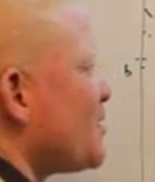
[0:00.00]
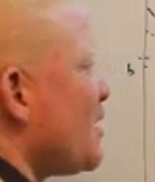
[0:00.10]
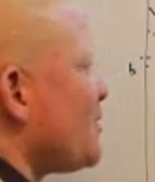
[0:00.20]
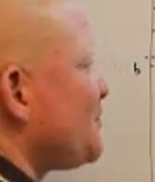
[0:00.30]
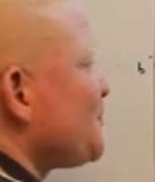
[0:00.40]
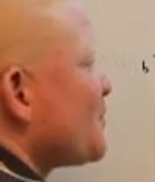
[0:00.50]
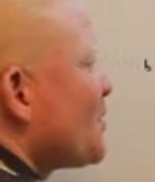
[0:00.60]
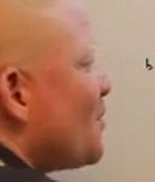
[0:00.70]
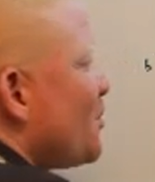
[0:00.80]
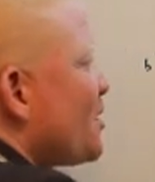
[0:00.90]
Now,
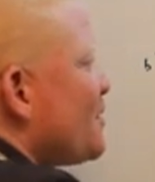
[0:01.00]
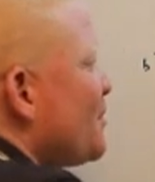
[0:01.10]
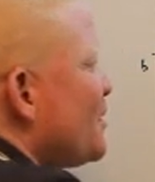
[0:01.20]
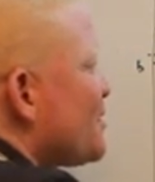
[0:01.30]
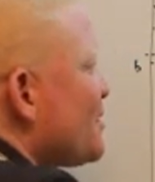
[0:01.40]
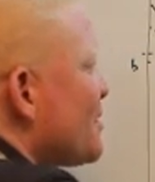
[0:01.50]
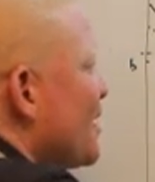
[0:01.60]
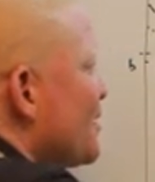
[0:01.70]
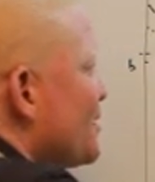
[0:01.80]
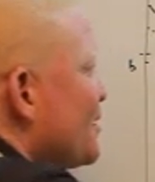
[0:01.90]
what it means is
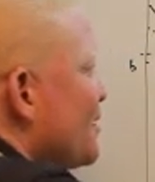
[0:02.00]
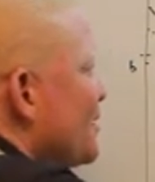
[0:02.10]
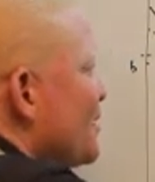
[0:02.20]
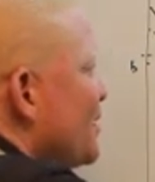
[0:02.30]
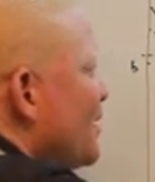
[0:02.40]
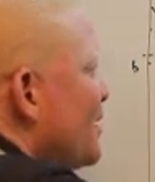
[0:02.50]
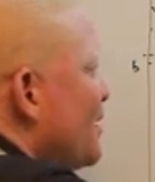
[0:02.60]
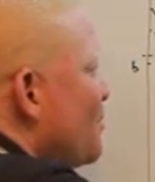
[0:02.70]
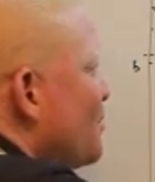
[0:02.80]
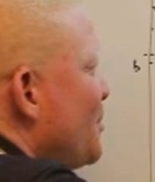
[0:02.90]
that
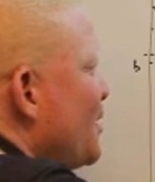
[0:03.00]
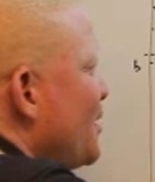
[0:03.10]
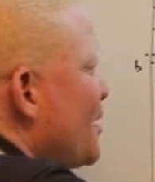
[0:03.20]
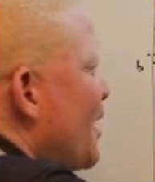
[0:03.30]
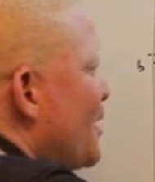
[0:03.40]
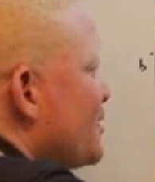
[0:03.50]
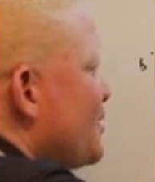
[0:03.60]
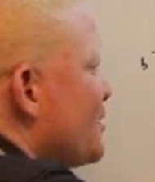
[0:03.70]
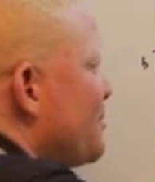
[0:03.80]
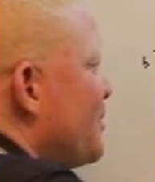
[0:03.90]
he will be at
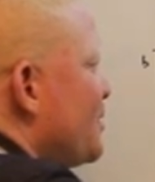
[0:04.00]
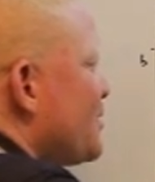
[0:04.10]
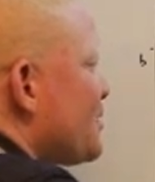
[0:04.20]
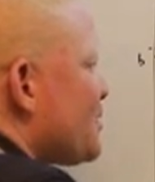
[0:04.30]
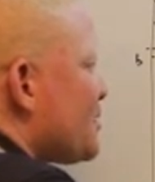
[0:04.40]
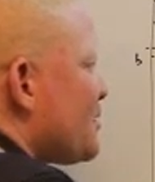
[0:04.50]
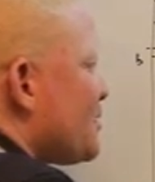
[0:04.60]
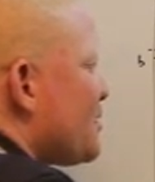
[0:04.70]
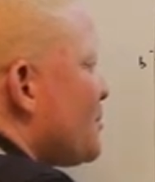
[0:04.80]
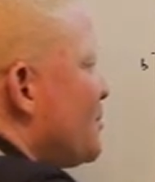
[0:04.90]
this point
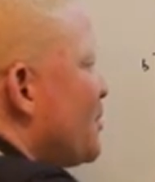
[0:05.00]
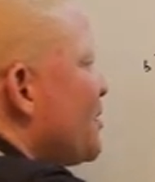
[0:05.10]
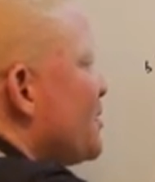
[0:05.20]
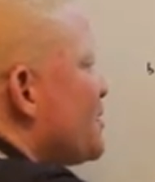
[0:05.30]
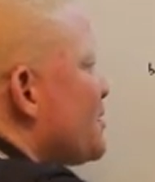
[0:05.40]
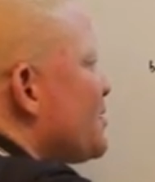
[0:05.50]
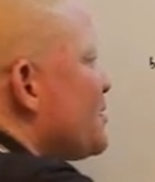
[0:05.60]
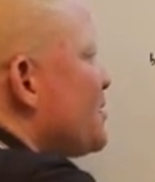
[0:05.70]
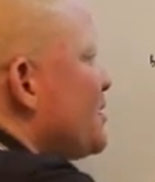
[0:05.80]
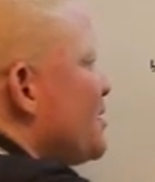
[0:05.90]

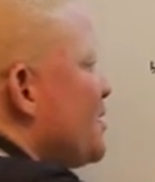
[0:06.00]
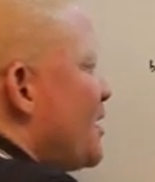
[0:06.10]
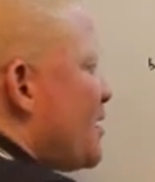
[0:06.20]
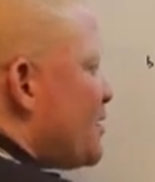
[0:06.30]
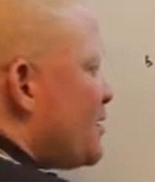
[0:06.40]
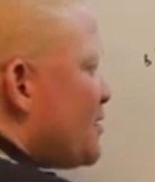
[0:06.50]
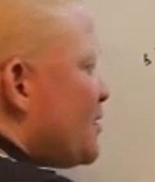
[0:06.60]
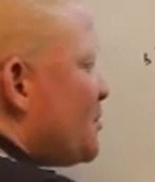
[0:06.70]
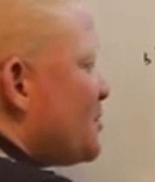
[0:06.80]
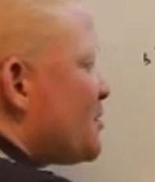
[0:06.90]
C here,
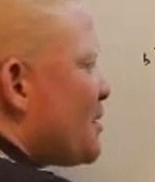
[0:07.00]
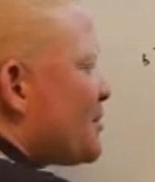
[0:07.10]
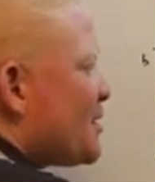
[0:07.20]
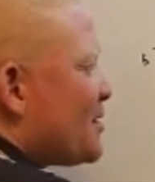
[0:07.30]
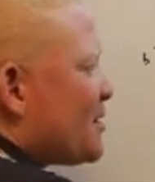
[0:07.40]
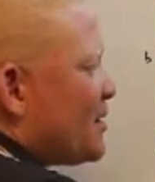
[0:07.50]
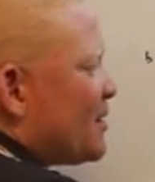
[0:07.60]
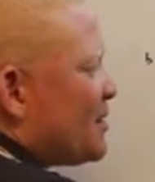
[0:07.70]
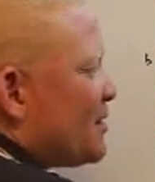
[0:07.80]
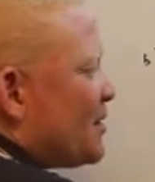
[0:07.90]
which is
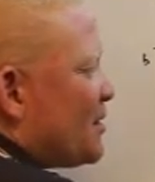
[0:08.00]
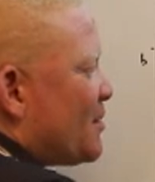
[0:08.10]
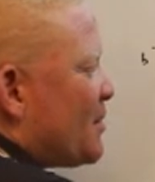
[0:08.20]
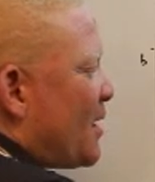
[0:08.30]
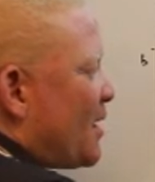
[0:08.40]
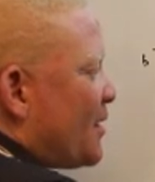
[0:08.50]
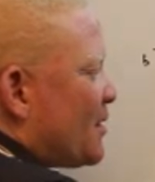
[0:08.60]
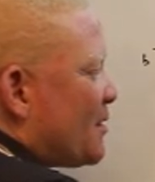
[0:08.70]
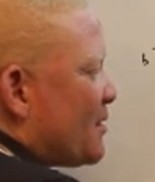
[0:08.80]
represented by